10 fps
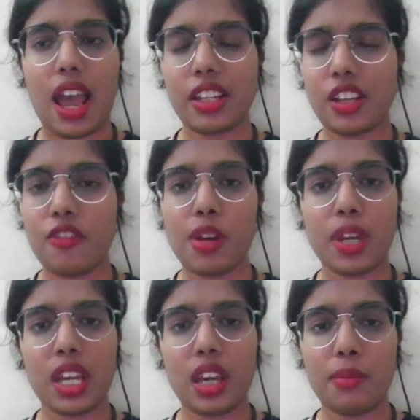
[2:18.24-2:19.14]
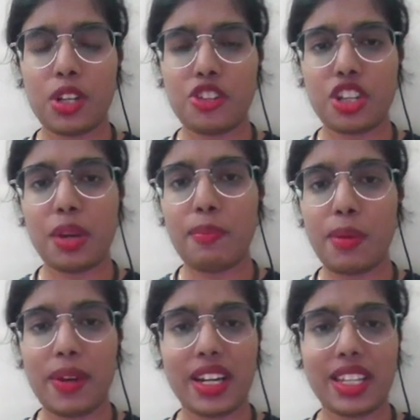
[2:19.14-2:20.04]
and you will be able to
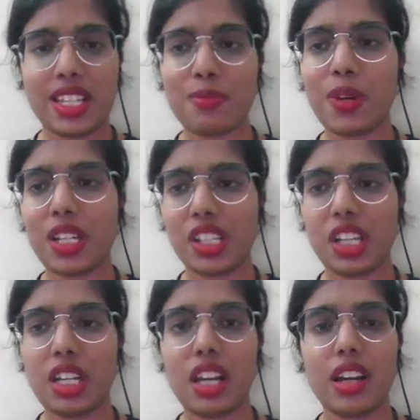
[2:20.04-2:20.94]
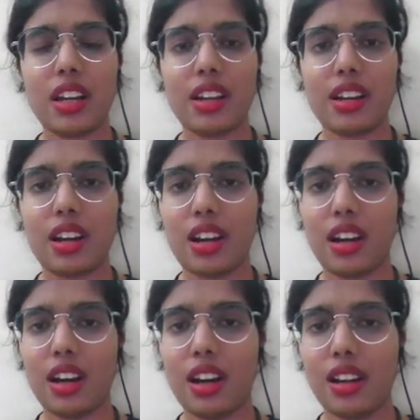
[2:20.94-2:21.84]
implement this particular
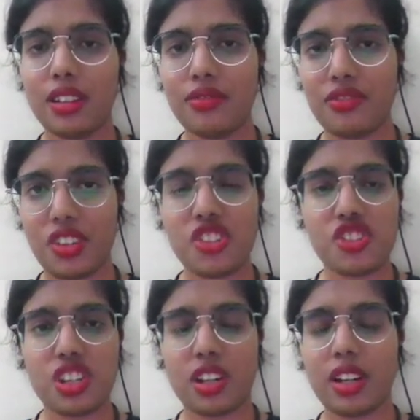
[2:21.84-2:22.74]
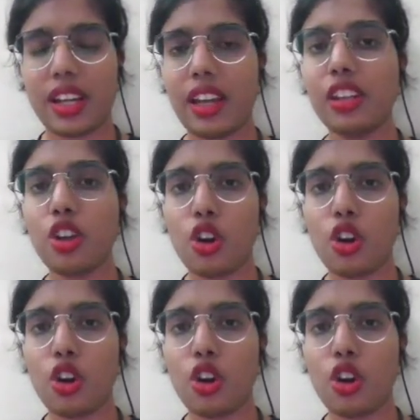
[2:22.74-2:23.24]
feature in